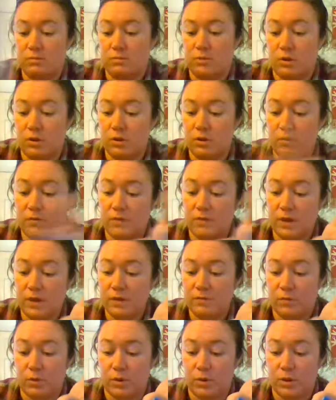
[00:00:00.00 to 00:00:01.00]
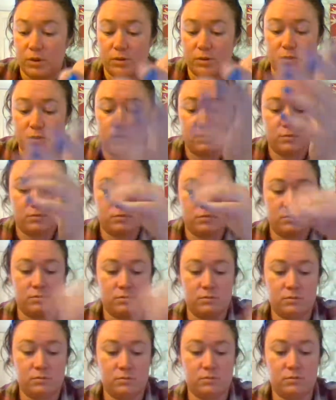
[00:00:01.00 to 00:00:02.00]
You're going to fight for it.
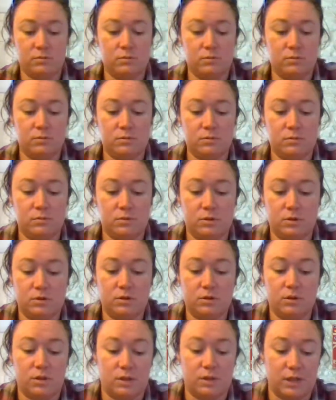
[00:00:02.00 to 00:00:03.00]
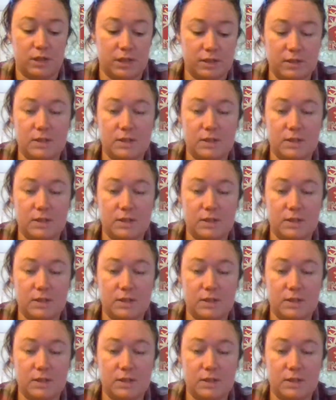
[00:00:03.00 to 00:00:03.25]
You're going to let